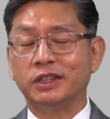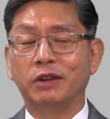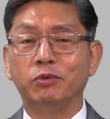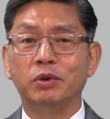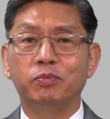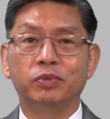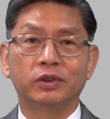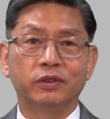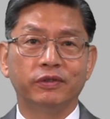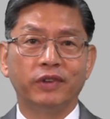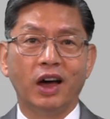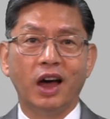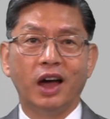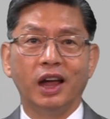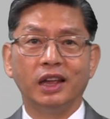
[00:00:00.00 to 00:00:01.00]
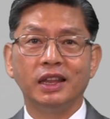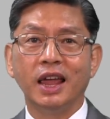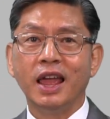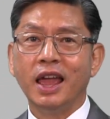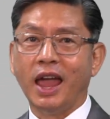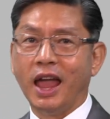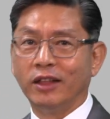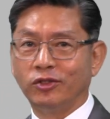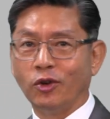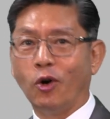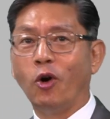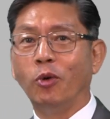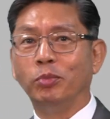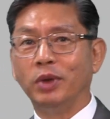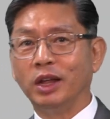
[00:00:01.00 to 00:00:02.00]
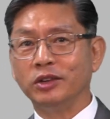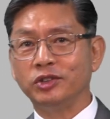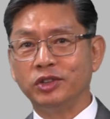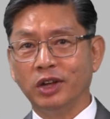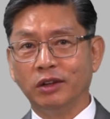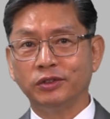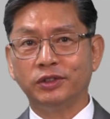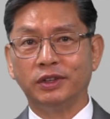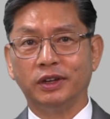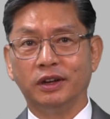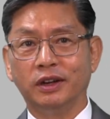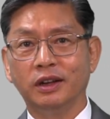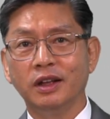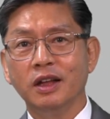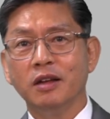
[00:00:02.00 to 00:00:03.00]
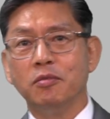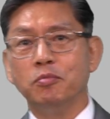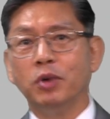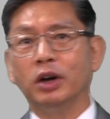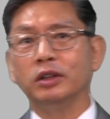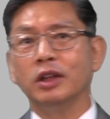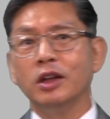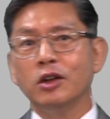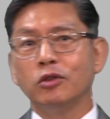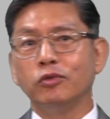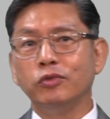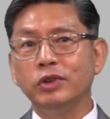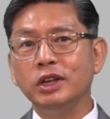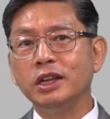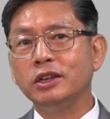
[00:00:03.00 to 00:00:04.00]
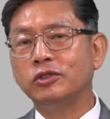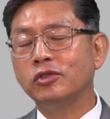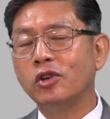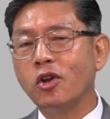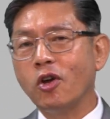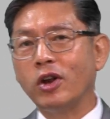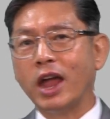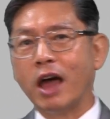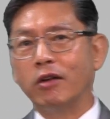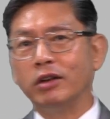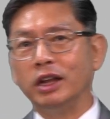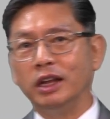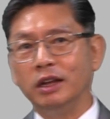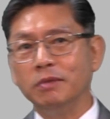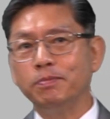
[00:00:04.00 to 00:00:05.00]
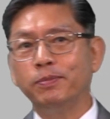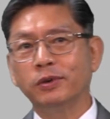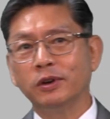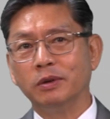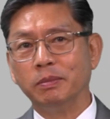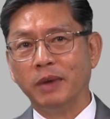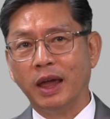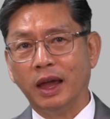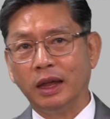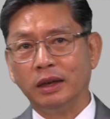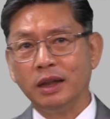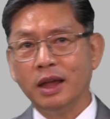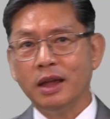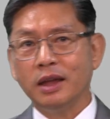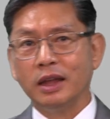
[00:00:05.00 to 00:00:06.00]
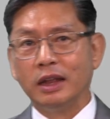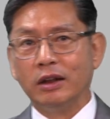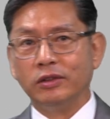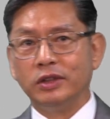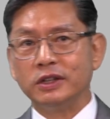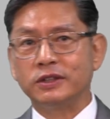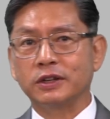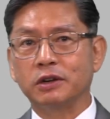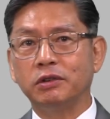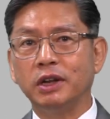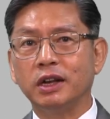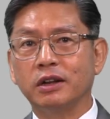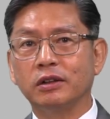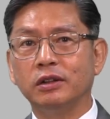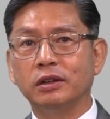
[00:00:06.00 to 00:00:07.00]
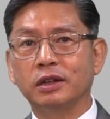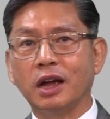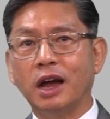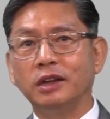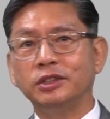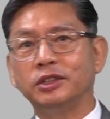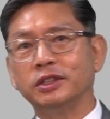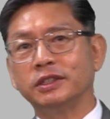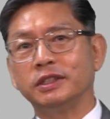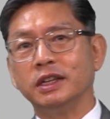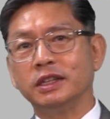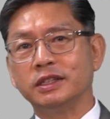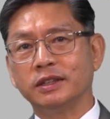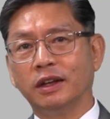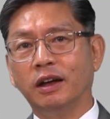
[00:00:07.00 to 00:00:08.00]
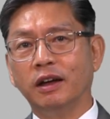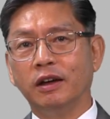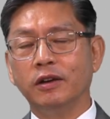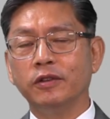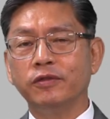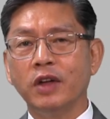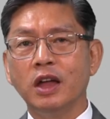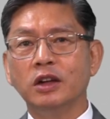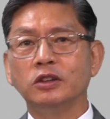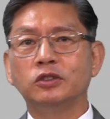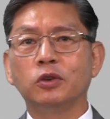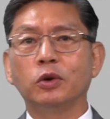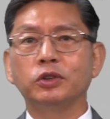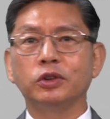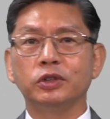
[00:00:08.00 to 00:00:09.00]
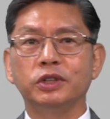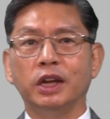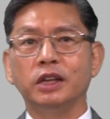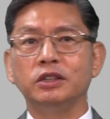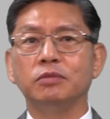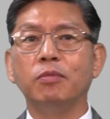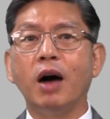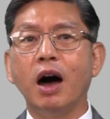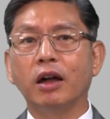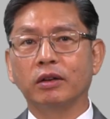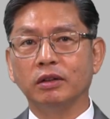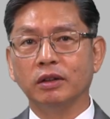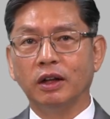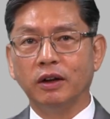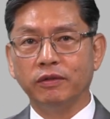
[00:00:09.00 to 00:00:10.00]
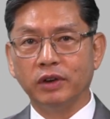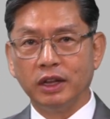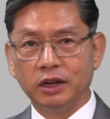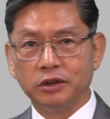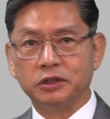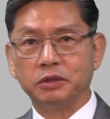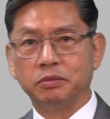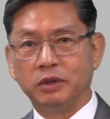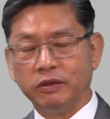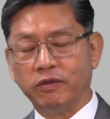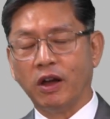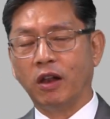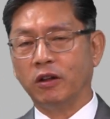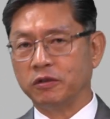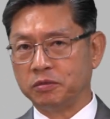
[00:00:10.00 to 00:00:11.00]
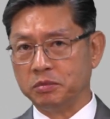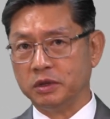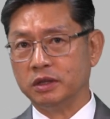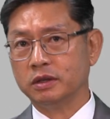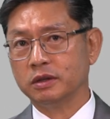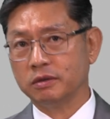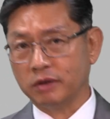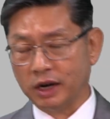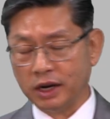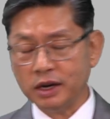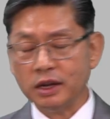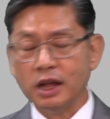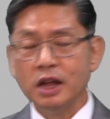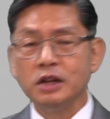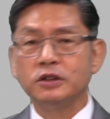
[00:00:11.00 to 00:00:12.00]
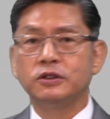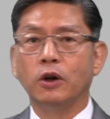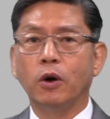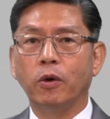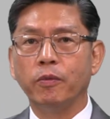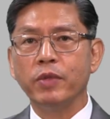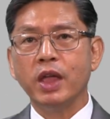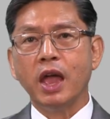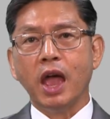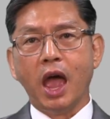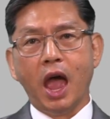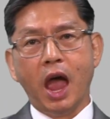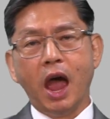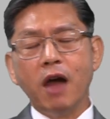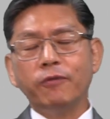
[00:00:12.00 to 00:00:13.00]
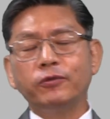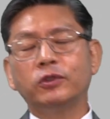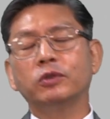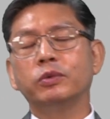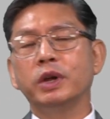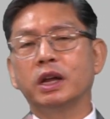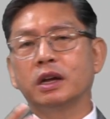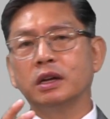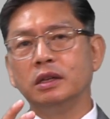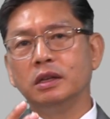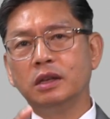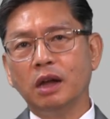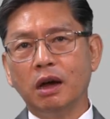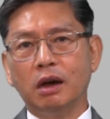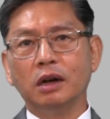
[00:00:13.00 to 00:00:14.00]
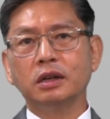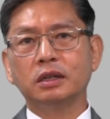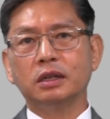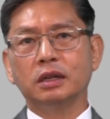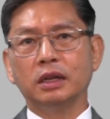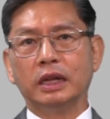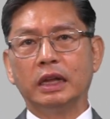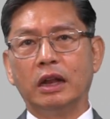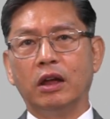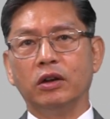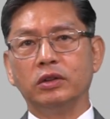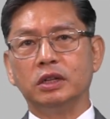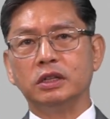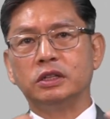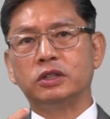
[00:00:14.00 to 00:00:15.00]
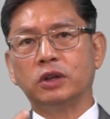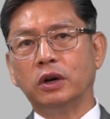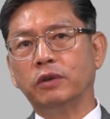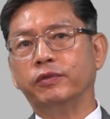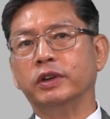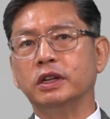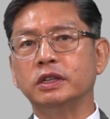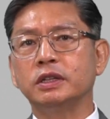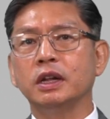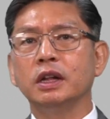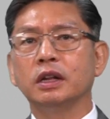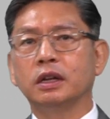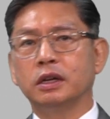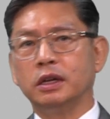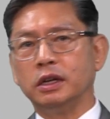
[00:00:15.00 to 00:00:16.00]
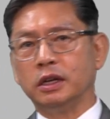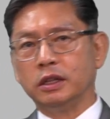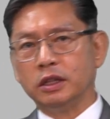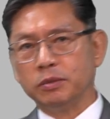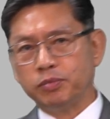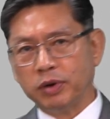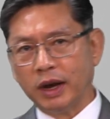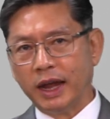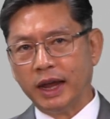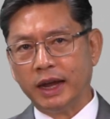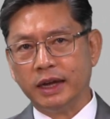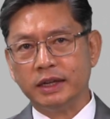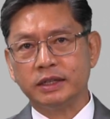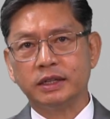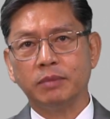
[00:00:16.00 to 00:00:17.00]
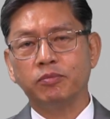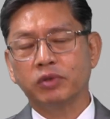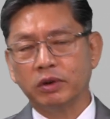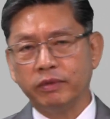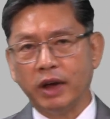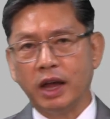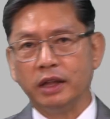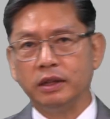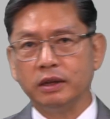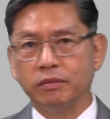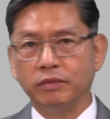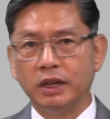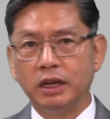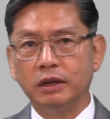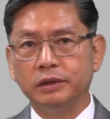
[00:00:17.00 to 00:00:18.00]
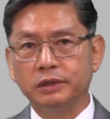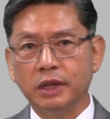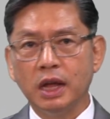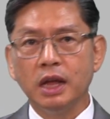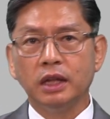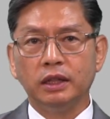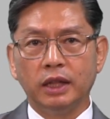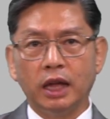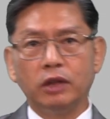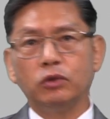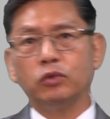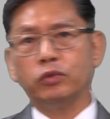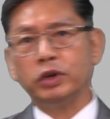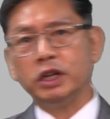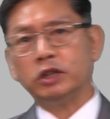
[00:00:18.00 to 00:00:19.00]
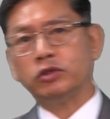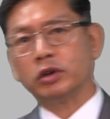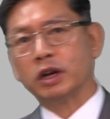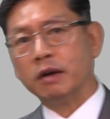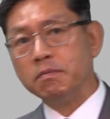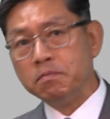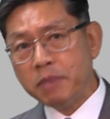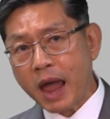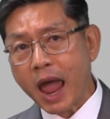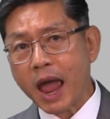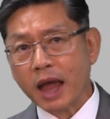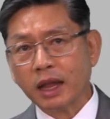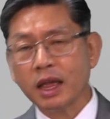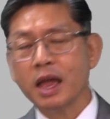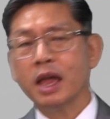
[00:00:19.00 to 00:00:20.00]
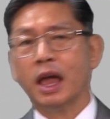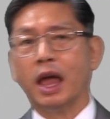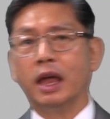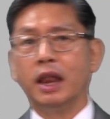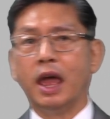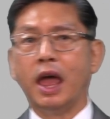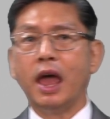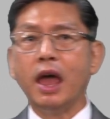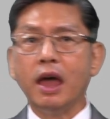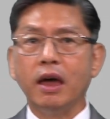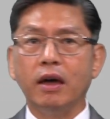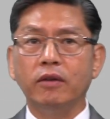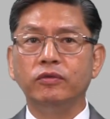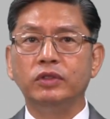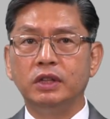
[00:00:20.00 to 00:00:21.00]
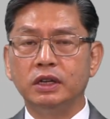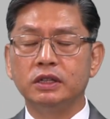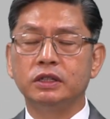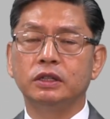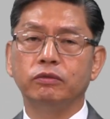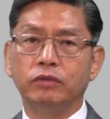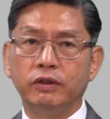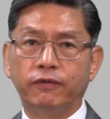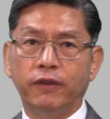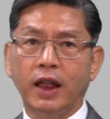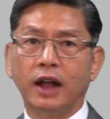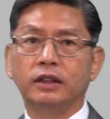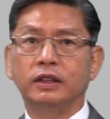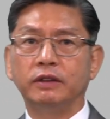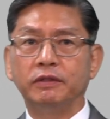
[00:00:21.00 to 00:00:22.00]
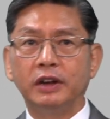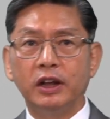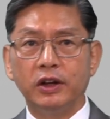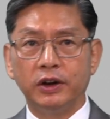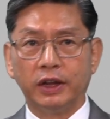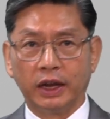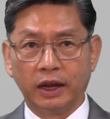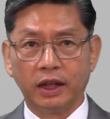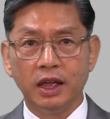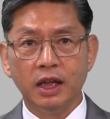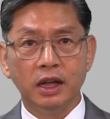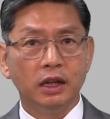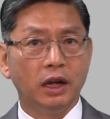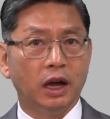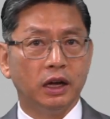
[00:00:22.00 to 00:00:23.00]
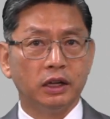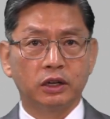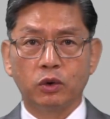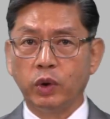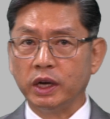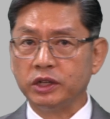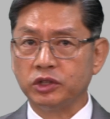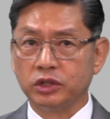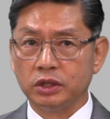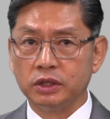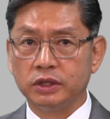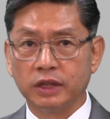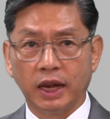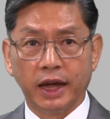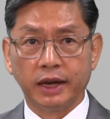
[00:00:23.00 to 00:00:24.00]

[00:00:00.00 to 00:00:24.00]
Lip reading: that we provide at the homeless shelter. But we need to learn how to implement, this critical consciousness of social change model of leadership development. Right? So after we conduct, the service, cleaning the place and providing meals, then we need to come back and have this reflective learning. Questions